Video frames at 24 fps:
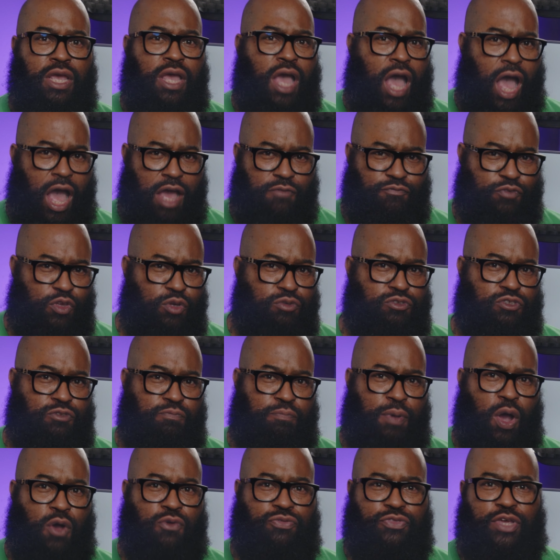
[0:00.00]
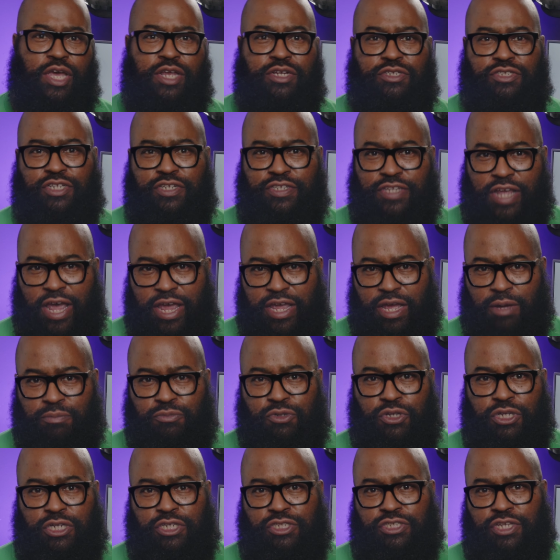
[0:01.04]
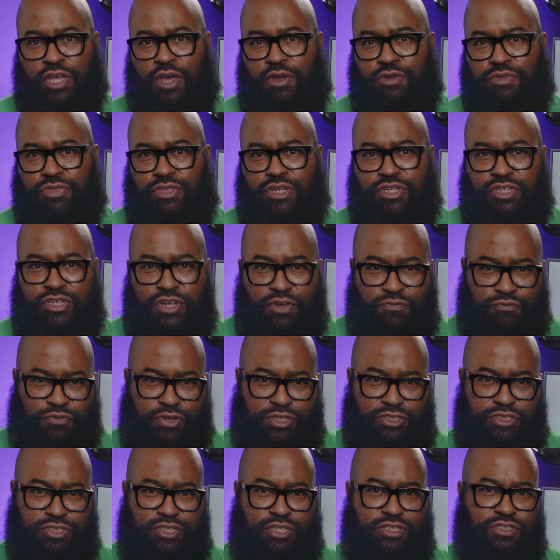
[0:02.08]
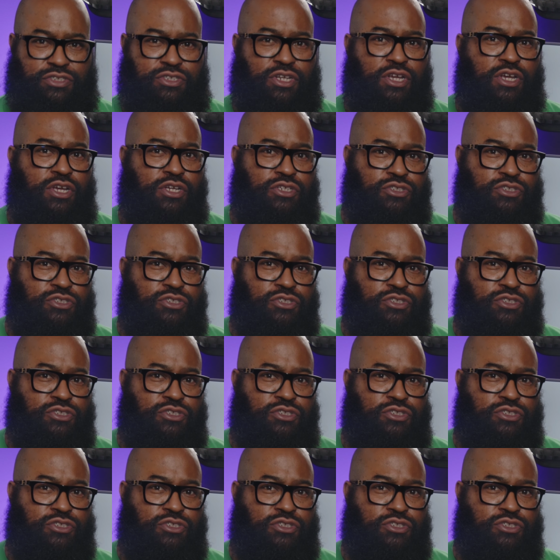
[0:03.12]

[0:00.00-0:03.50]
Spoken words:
I've used both, and today I'm gonna tell you the differences,